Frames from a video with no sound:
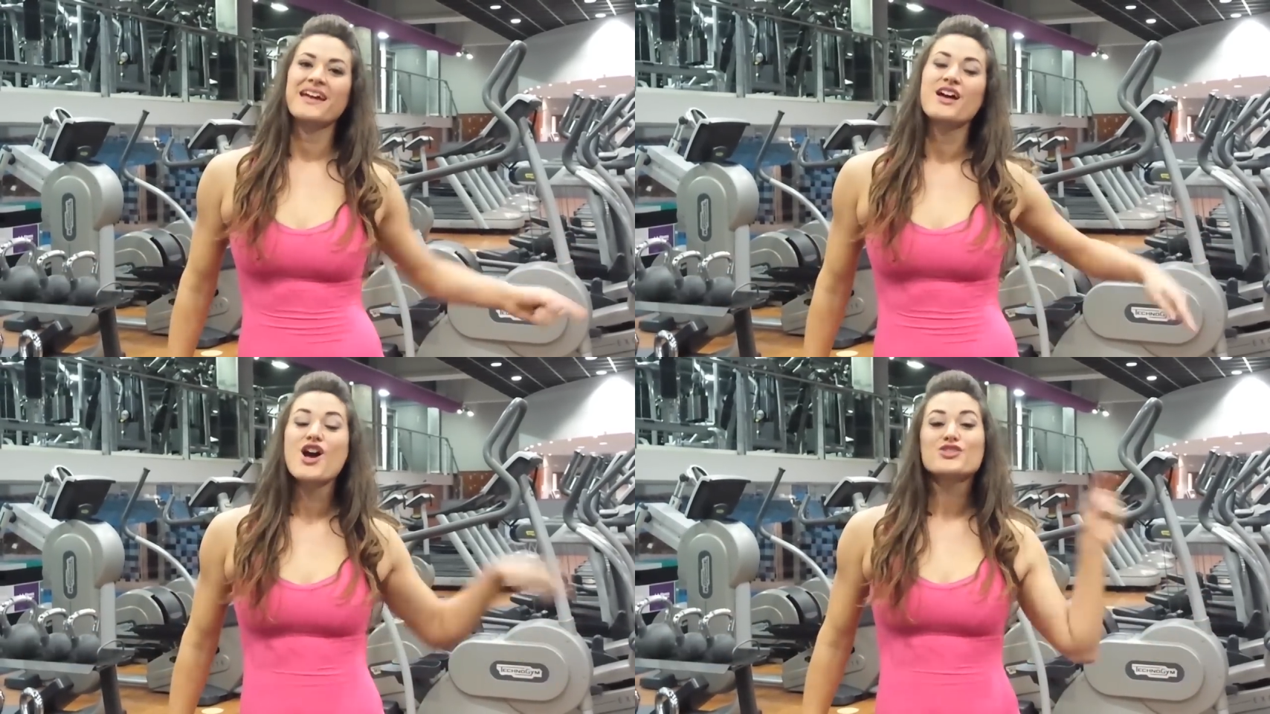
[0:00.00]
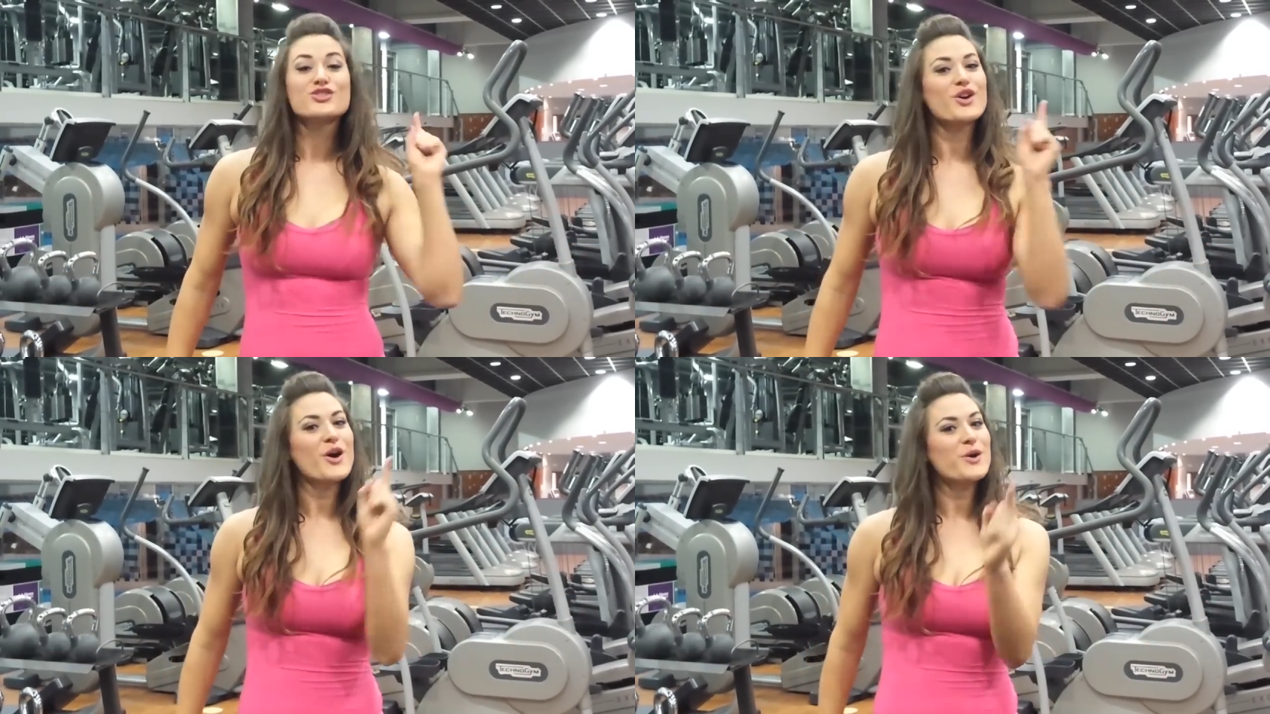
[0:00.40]
here
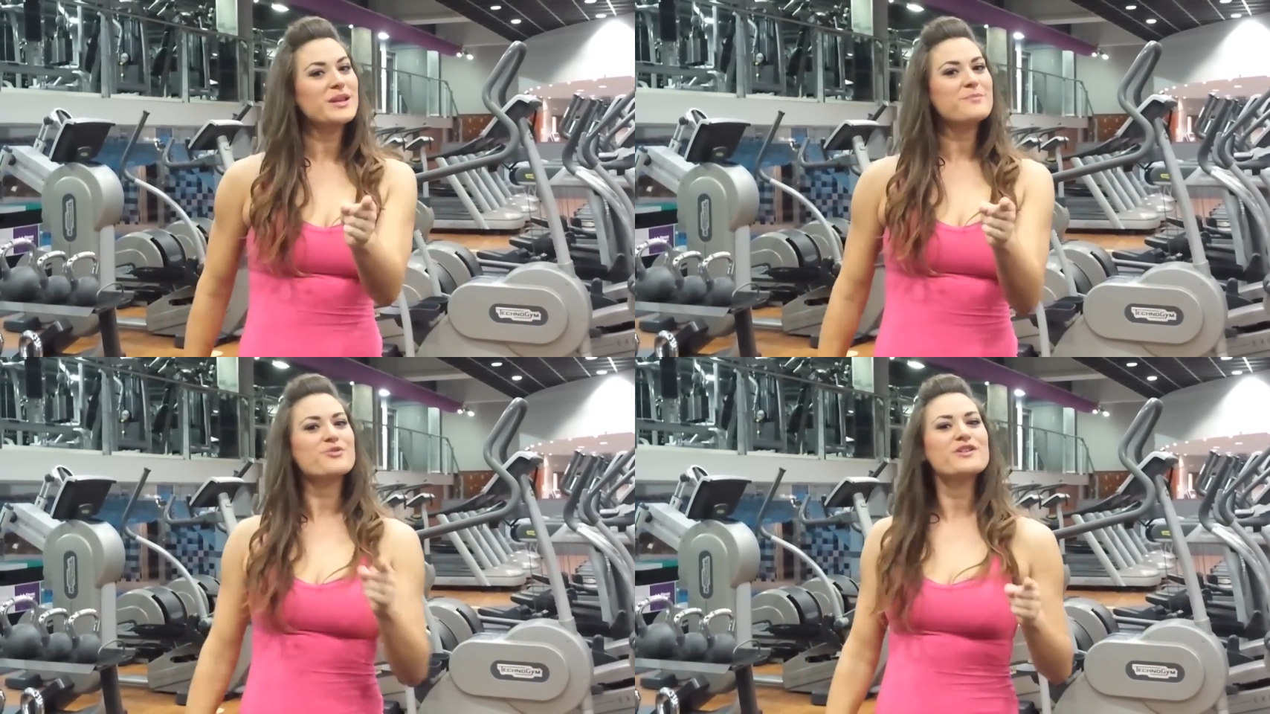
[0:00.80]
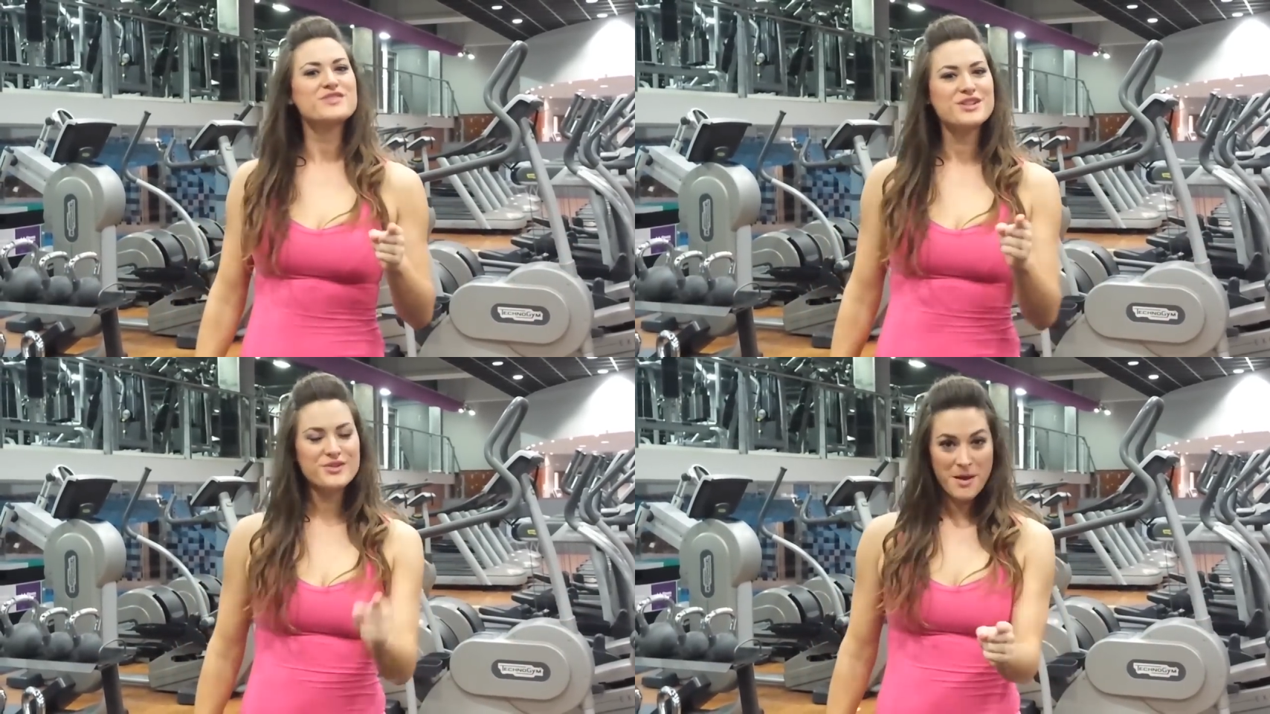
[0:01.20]
to not only
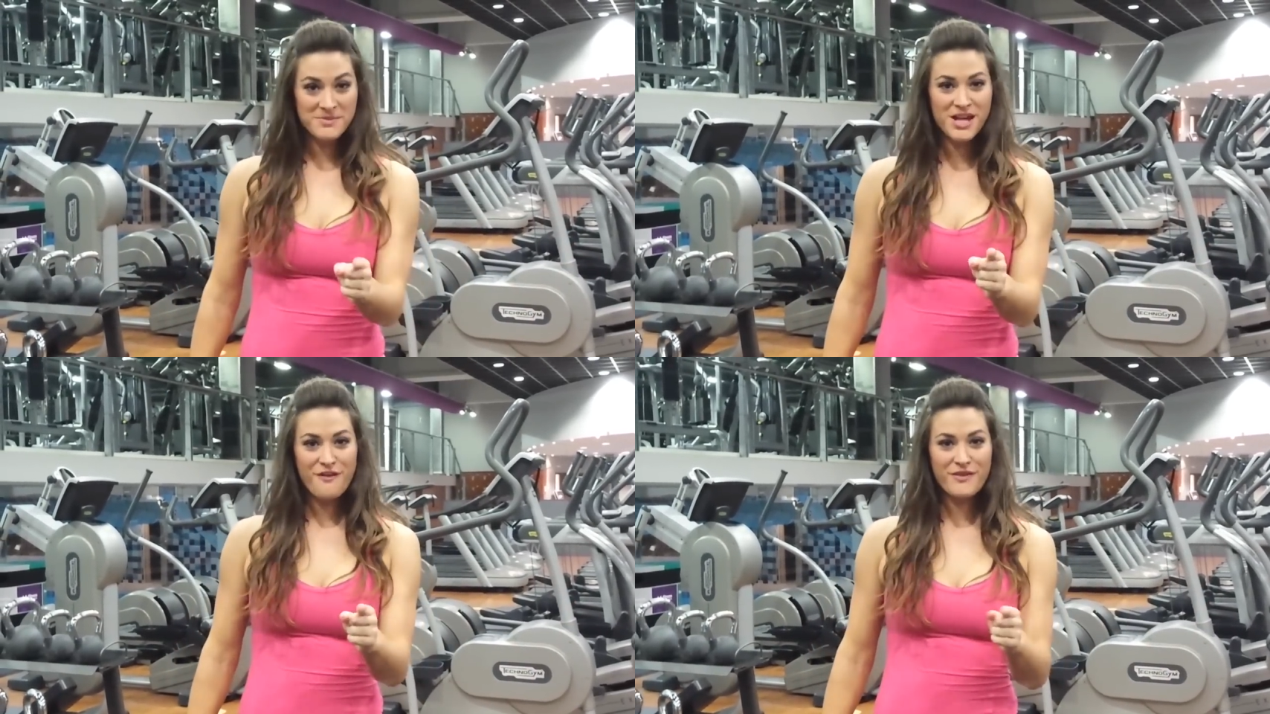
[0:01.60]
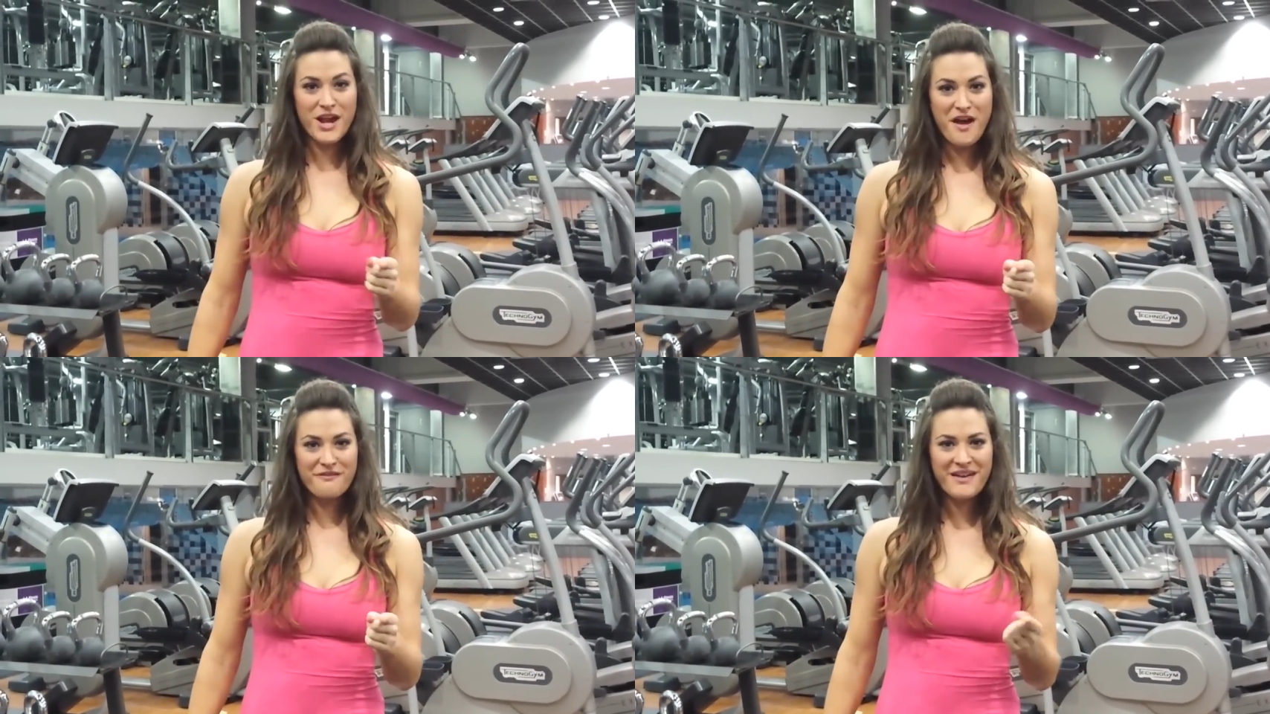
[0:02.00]
prove to you that I'm tough
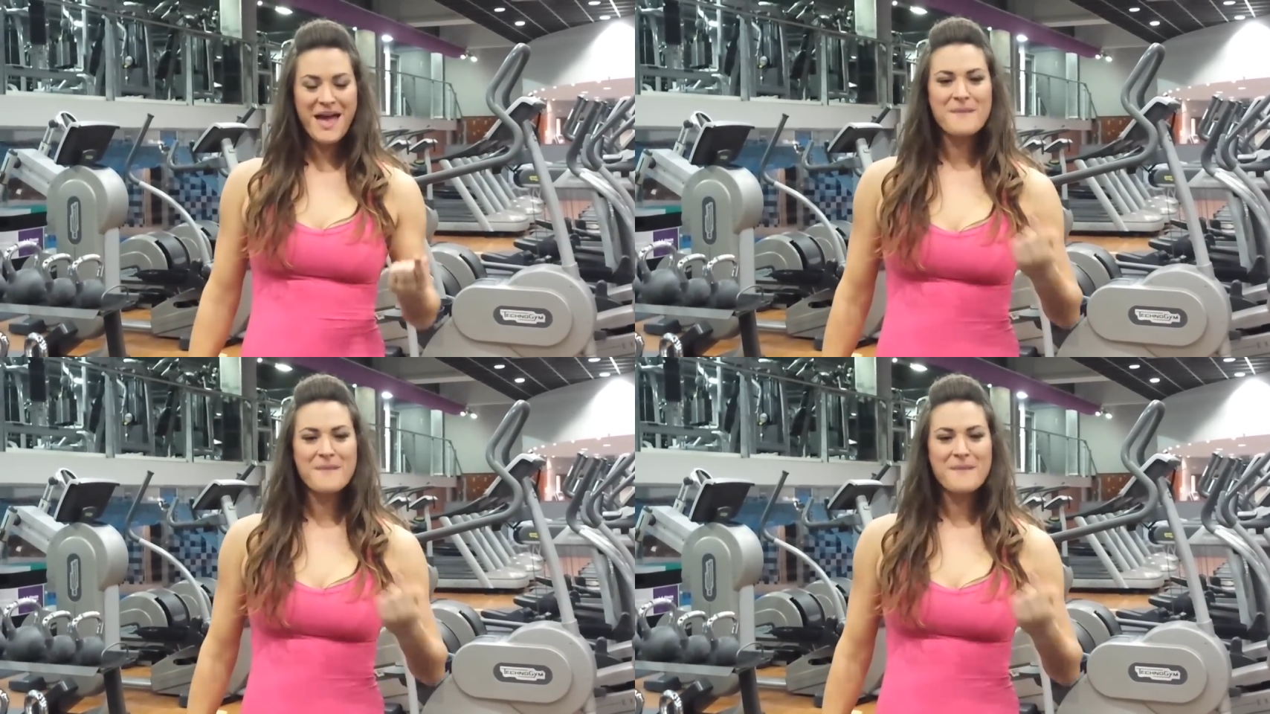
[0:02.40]
enough,